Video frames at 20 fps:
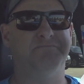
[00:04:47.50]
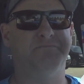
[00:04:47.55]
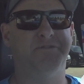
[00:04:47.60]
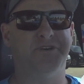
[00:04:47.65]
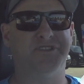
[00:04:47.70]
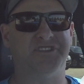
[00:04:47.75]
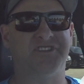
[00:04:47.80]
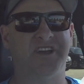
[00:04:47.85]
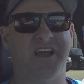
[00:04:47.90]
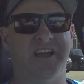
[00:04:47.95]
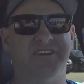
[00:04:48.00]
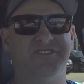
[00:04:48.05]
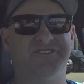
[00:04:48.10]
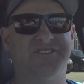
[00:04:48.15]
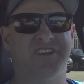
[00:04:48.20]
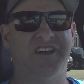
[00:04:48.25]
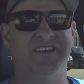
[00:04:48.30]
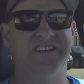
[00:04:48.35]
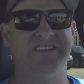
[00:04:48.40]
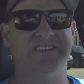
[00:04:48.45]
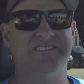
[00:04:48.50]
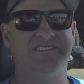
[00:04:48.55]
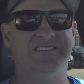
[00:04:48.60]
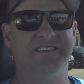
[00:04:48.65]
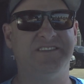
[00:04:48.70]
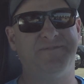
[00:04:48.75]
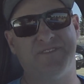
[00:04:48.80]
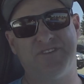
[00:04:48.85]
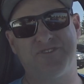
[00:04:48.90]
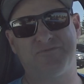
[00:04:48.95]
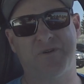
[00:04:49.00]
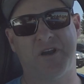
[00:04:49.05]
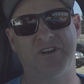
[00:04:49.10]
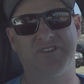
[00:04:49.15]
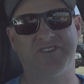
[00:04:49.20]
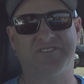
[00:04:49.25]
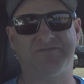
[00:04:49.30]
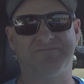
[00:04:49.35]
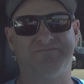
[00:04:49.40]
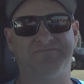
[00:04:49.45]
put the tires on and see the finished
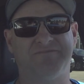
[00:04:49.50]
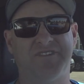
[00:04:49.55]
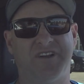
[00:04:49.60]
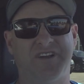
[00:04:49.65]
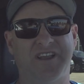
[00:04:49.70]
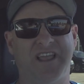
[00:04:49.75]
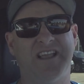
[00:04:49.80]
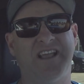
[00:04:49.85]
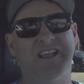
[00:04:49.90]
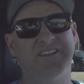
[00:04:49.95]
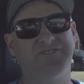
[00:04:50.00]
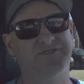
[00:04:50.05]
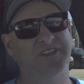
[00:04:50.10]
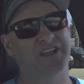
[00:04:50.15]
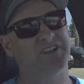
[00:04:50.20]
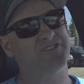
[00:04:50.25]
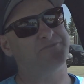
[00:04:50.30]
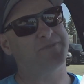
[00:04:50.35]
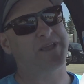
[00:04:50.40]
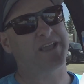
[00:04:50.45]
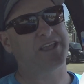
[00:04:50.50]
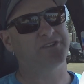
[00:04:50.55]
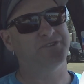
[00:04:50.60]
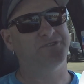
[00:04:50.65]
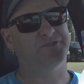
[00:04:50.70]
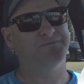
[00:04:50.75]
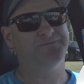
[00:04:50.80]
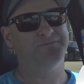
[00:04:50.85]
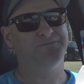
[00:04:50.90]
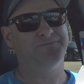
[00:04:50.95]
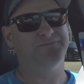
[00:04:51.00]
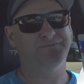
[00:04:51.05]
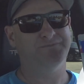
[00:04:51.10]
project. Okay guys, catch you back at home.